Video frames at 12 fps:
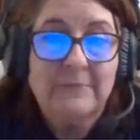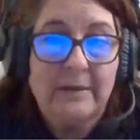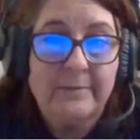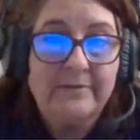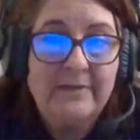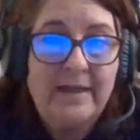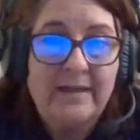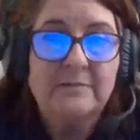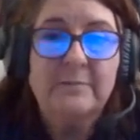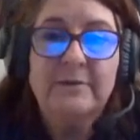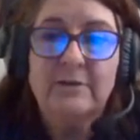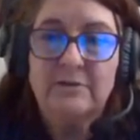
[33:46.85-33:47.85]
How about that?
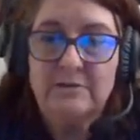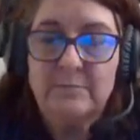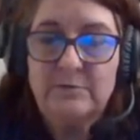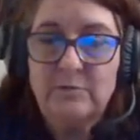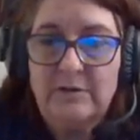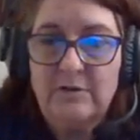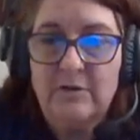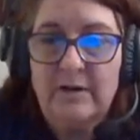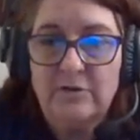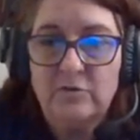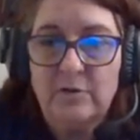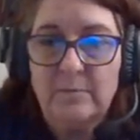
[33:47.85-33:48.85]
It's because it's between your
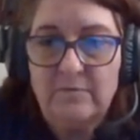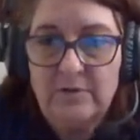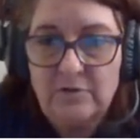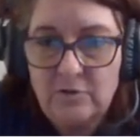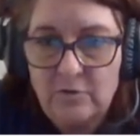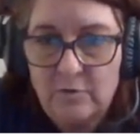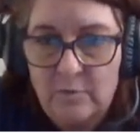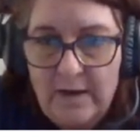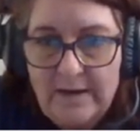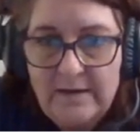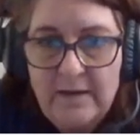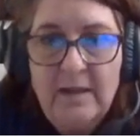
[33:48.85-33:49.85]
atrium and ventricle,
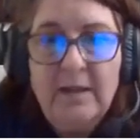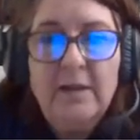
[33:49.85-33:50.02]
right?